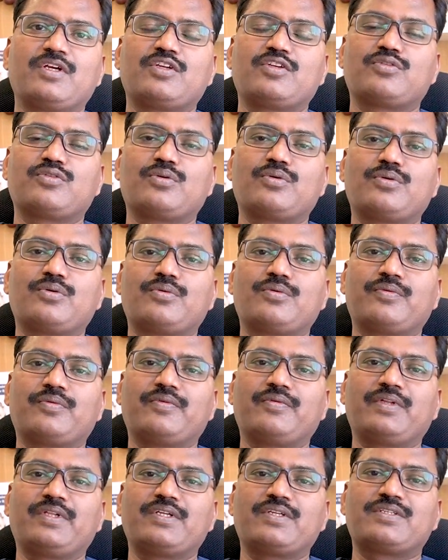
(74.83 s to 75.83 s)
So
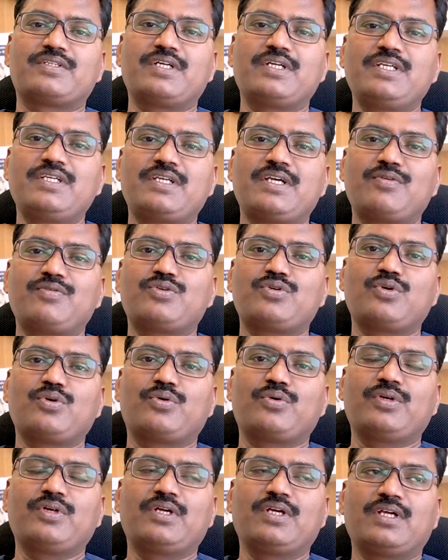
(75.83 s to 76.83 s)
the studies have
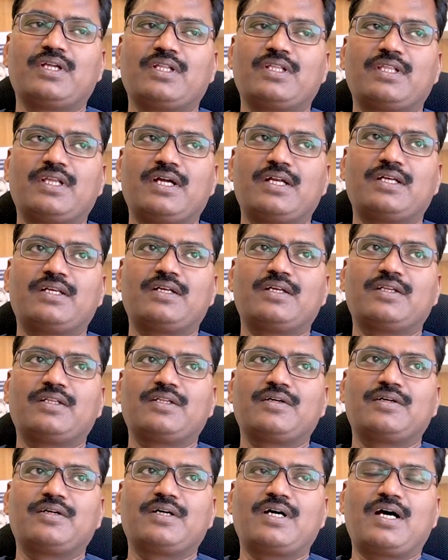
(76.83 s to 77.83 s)
shown that
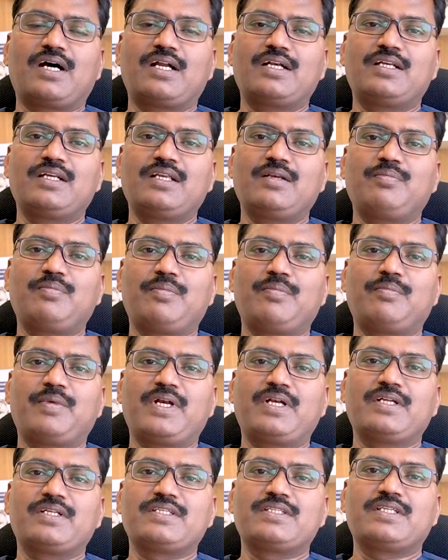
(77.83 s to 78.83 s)
the arterial
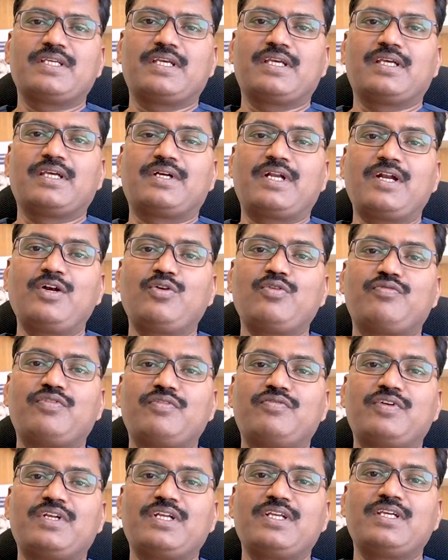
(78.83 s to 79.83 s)
patency 10 to
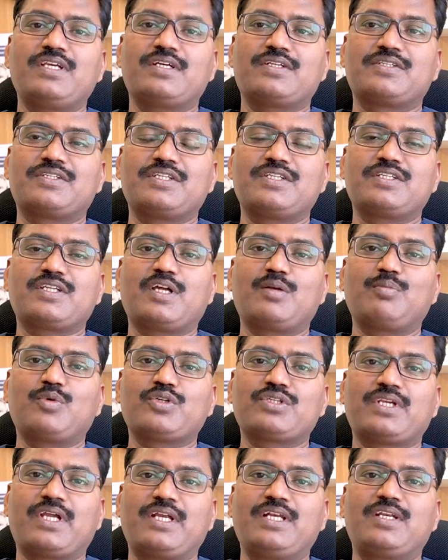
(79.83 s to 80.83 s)
15 years is
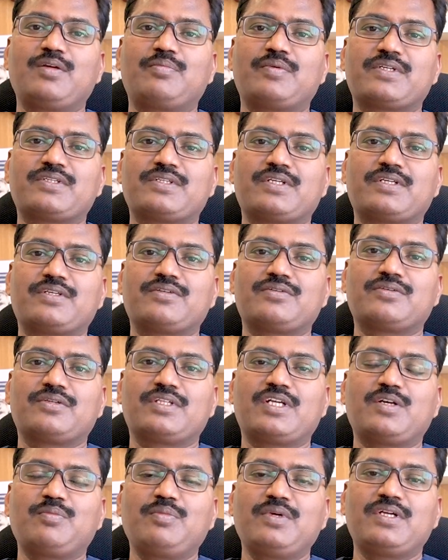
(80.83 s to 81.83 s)
almost 90%. So
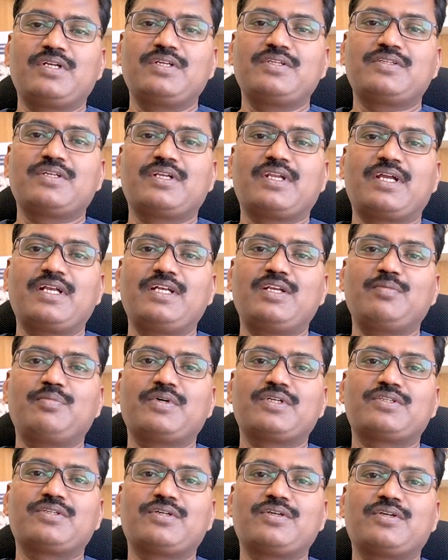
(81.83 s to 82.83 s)
that means
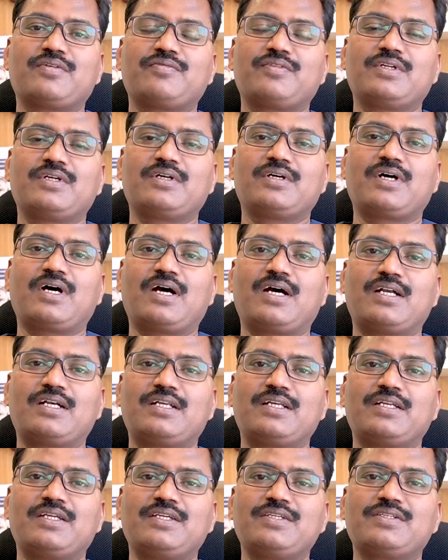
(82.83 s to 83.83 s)
90% of the
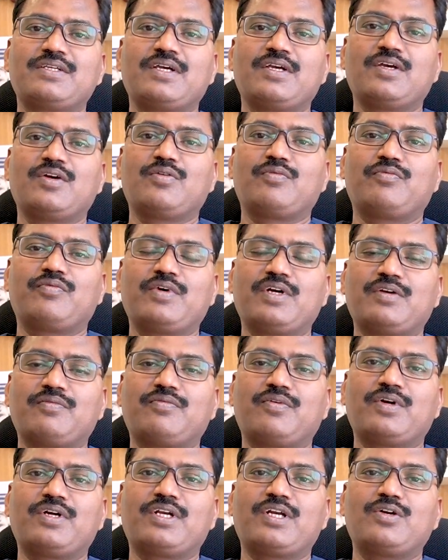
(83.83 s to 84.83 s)
arteries
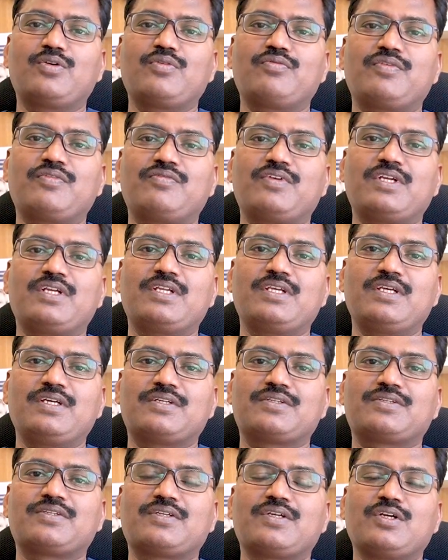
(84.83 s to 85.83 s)
work for 10 to 15
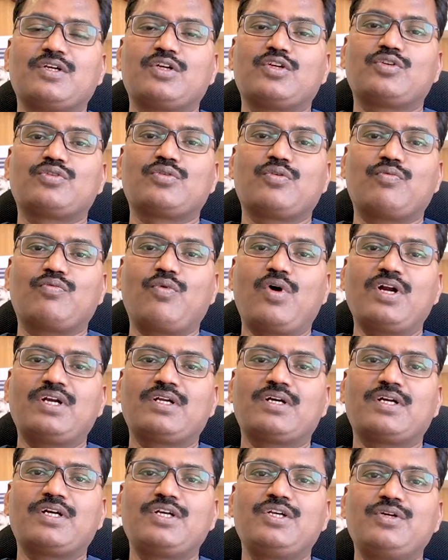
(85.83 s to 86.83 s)
years. So
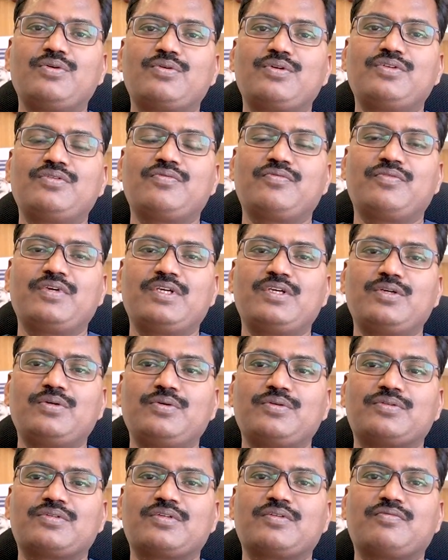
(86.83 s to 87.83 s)
what conduits we
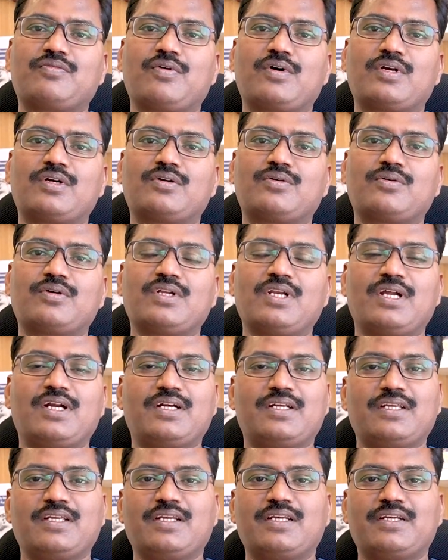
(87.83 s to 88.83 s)
use for a total
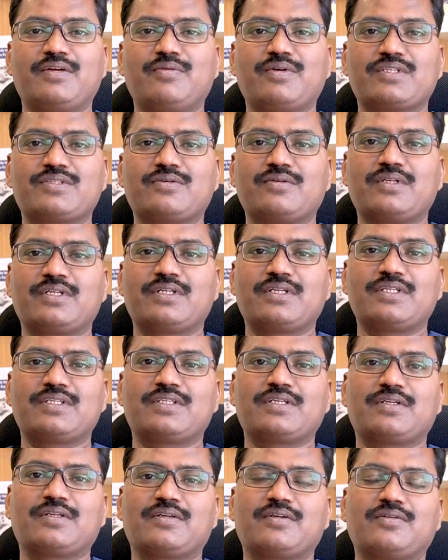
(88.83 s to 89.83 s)
arterial
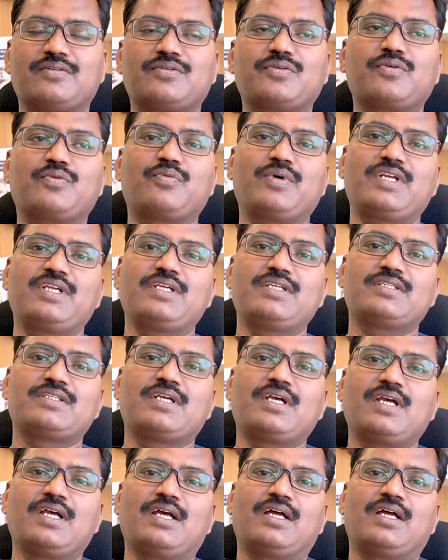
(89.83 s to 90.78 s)
revascularization? So one is